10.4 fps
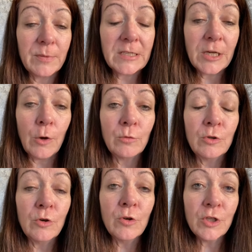been told
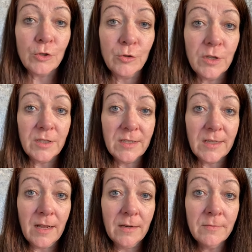not to look
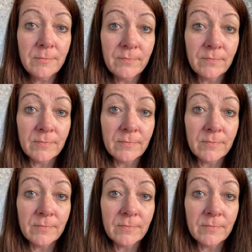sun